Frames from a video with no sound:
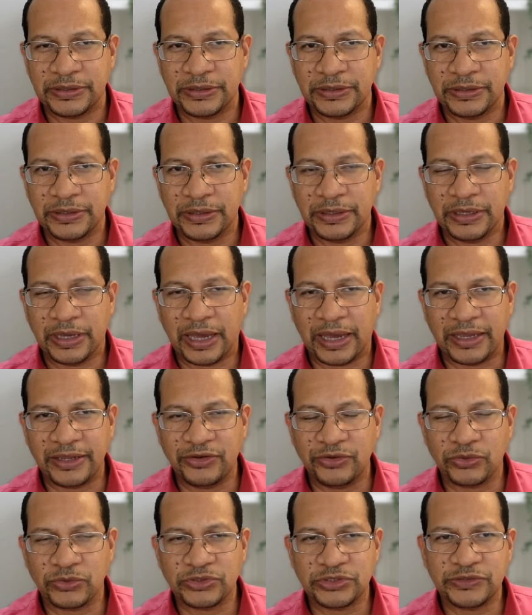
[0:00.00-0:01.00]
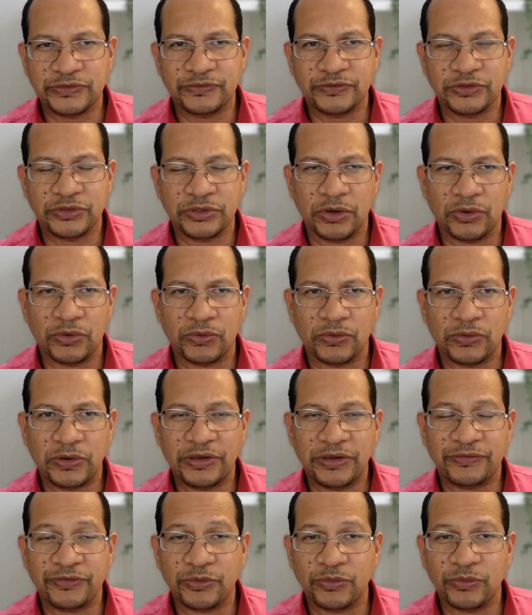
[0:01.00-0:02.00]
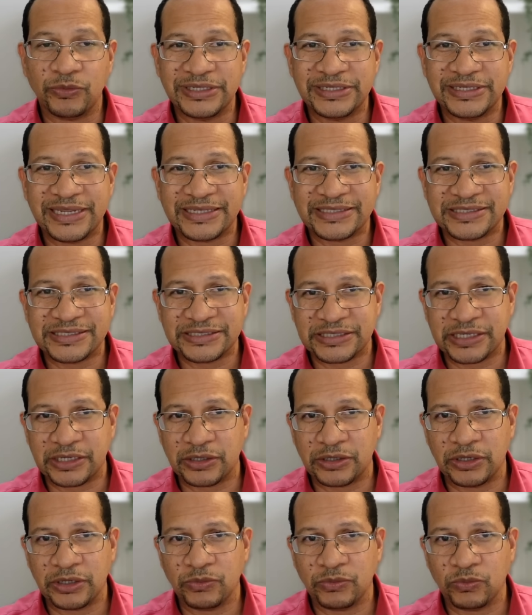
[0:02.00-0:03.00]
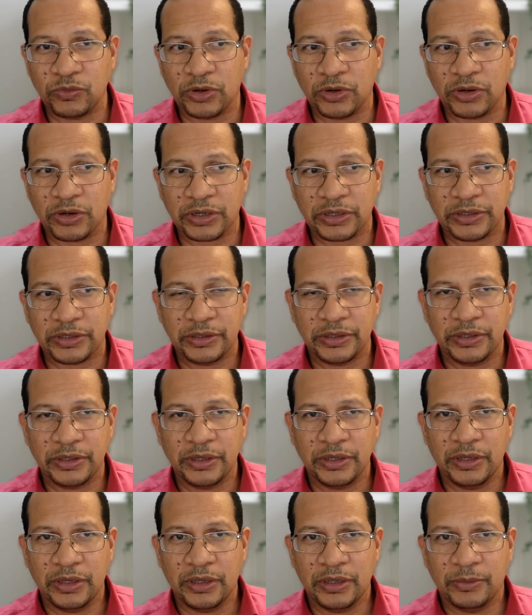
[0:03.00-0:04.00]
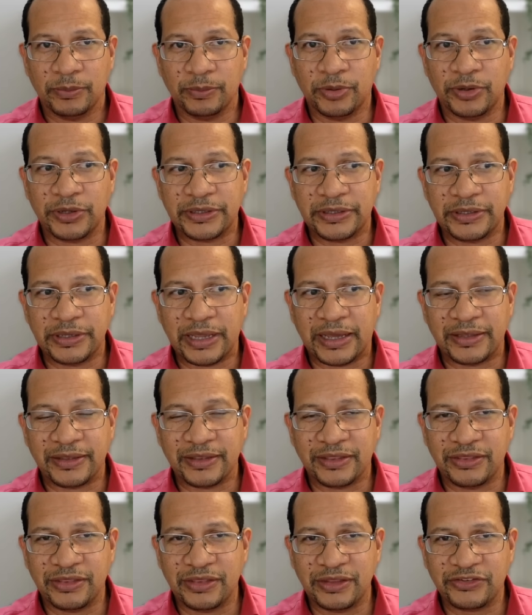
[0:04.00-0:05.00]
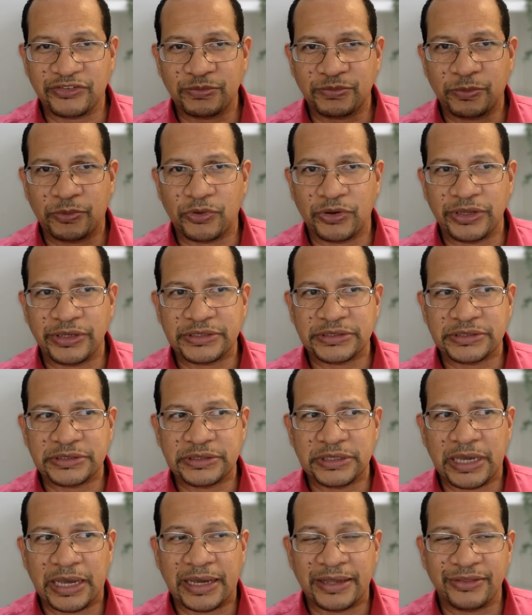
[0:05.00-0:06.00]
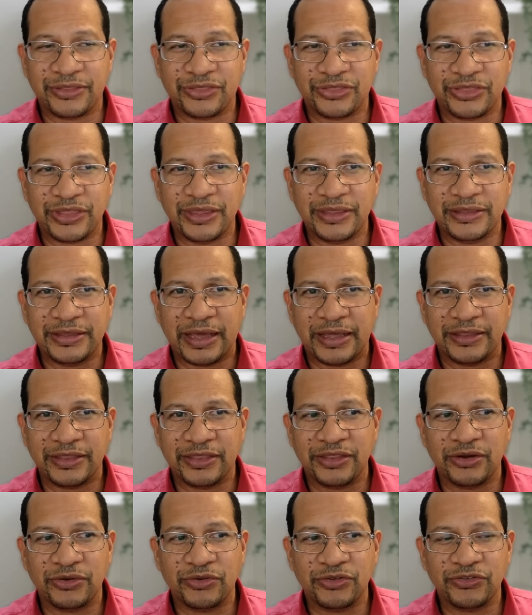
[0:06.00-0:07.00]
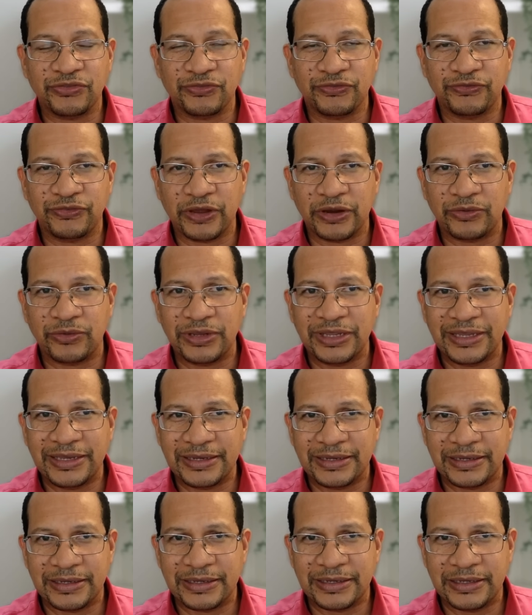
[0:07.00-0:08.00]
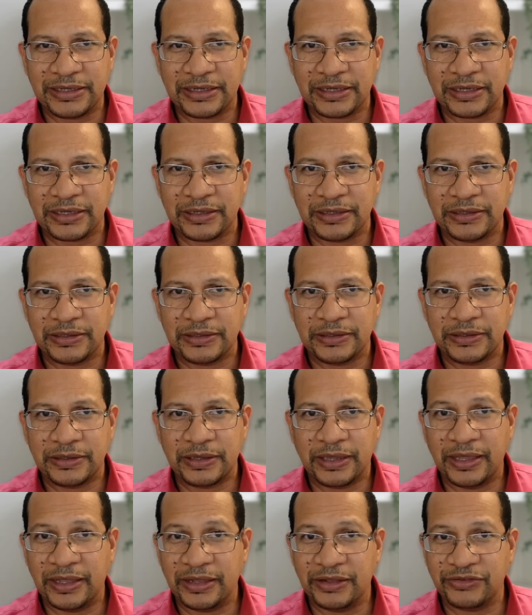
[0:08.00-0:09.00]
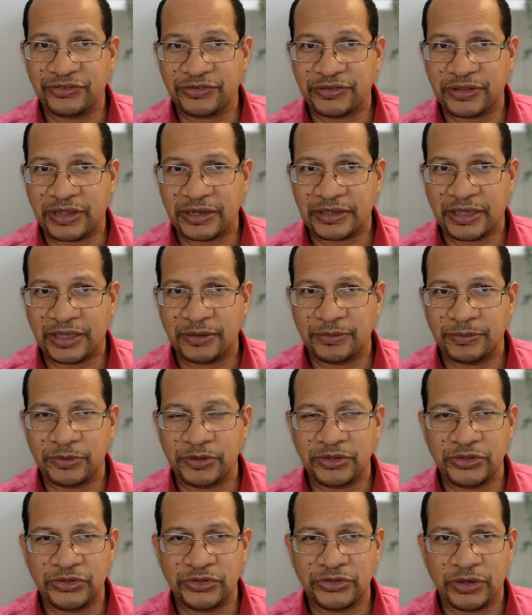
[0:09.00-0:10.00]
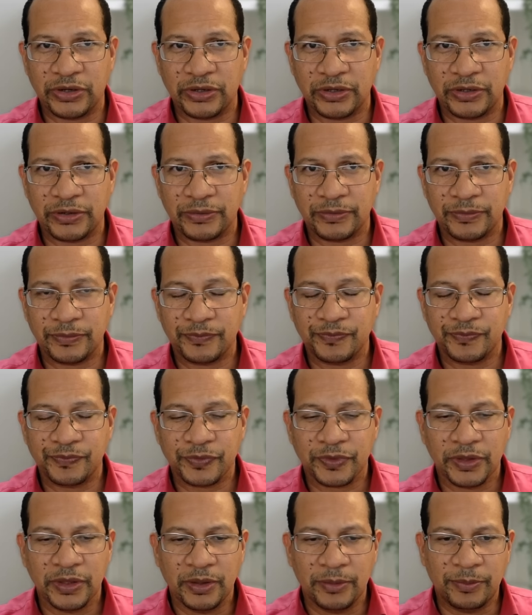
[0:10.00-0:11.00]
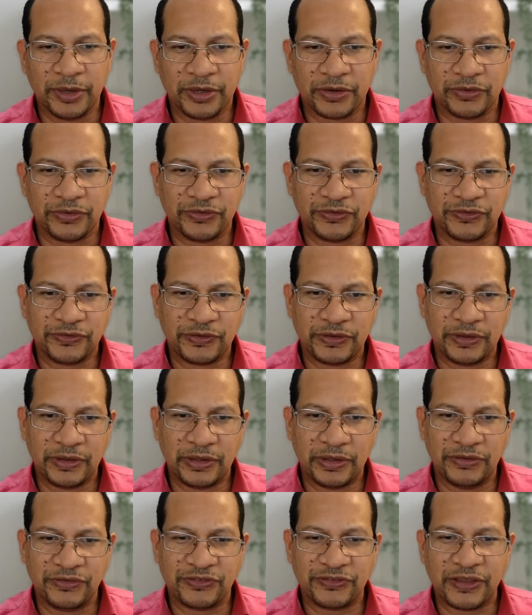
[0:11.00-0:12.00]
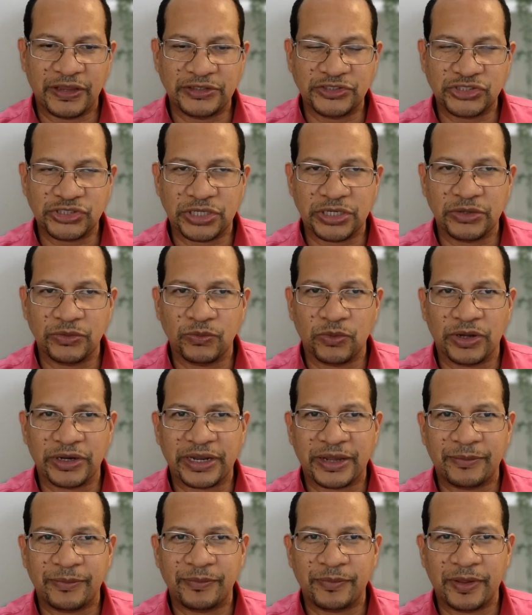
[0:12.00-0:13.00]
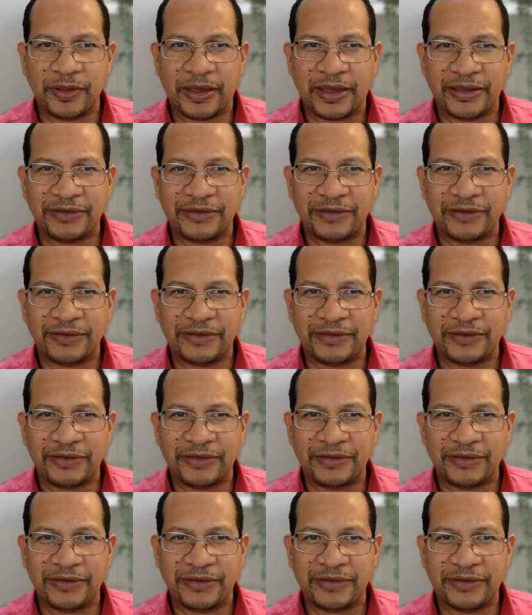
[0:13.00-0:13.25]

I don't even know if it will necessarily work. But at this point, I think that there is very little else that can be done. Because essentially what I've